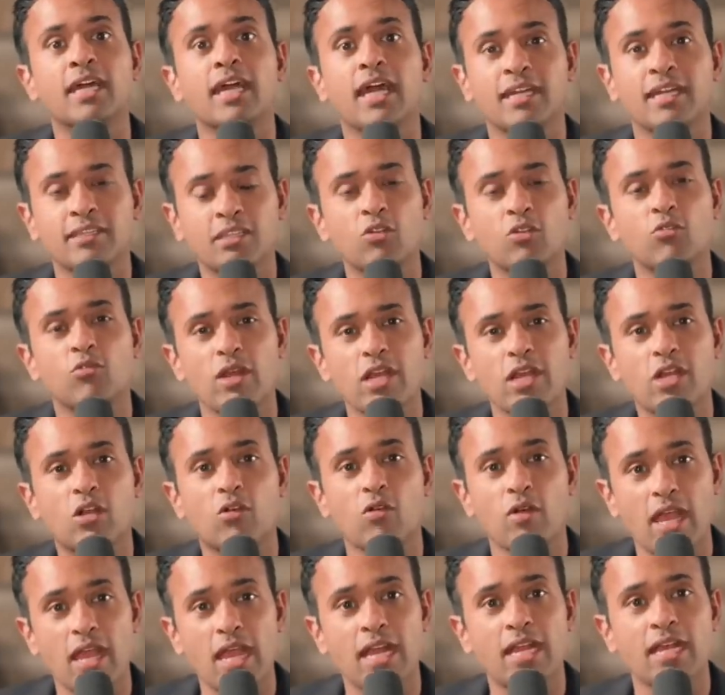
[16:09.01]
and then
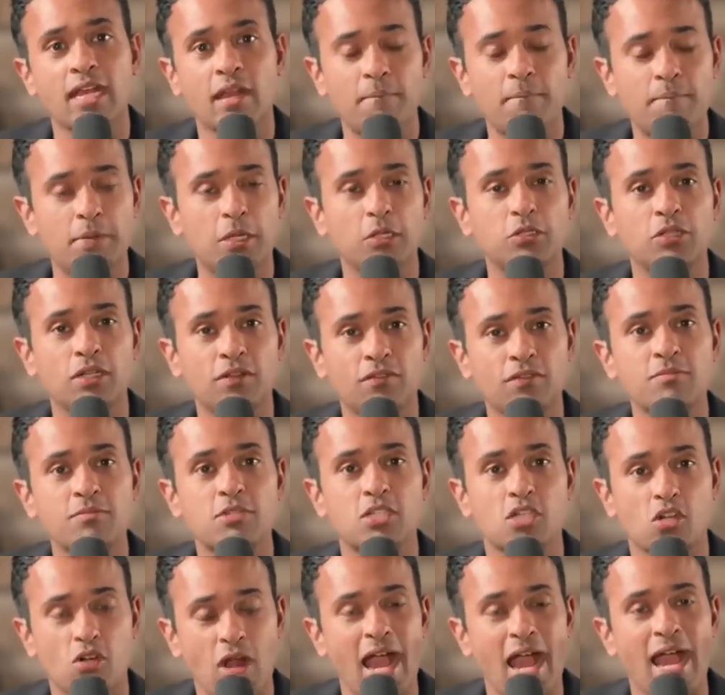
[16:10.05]
recreating and building from
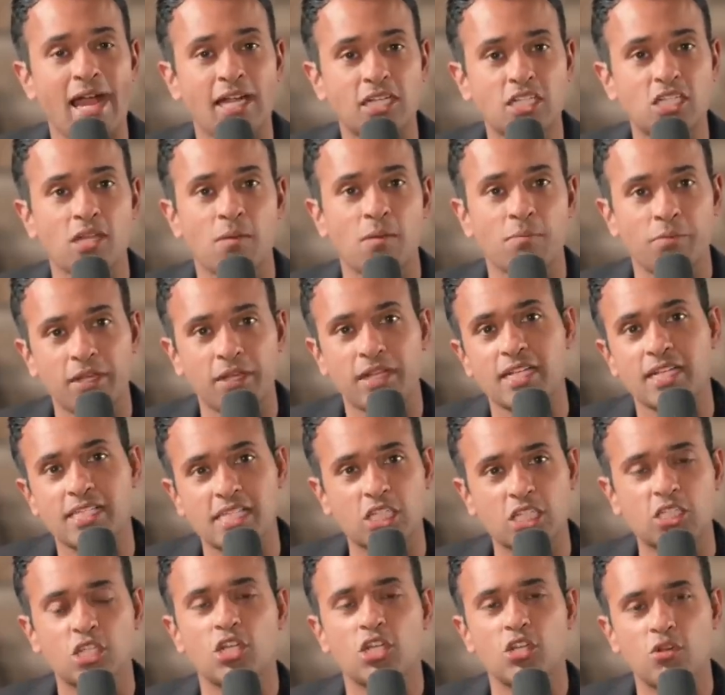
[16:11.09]
scratch something that's
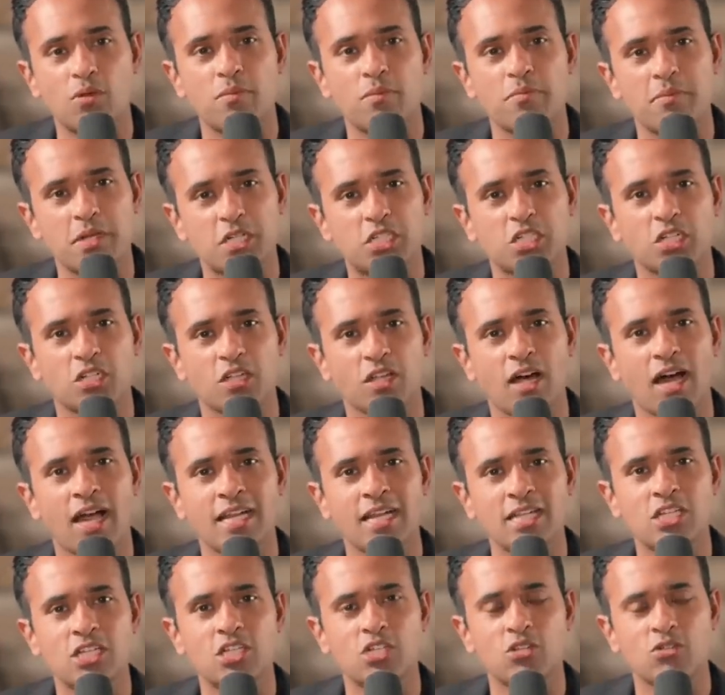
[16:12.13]
actually new and mission
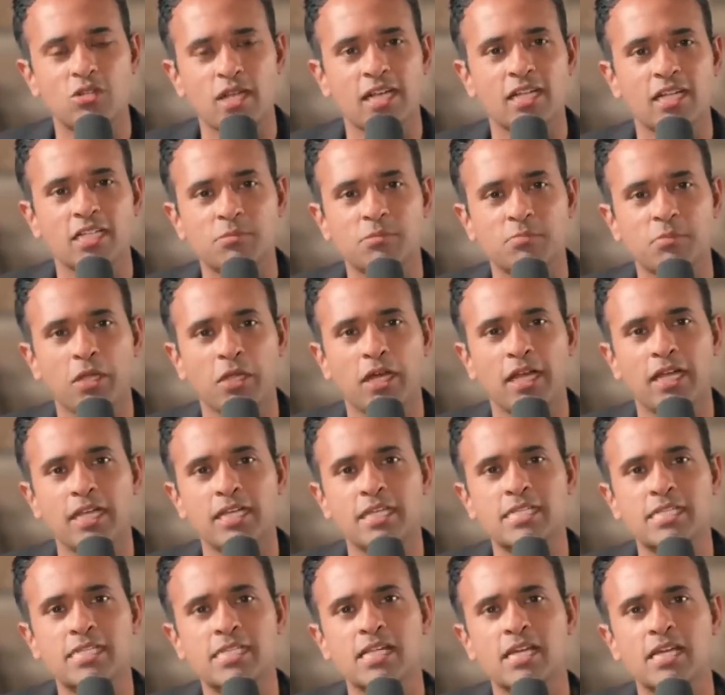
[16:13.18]
aligned to take its
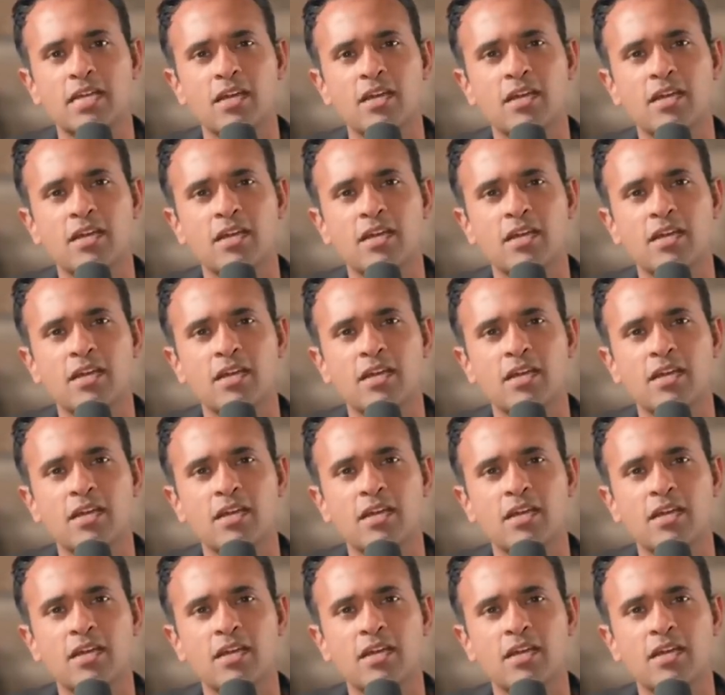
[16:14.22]
place.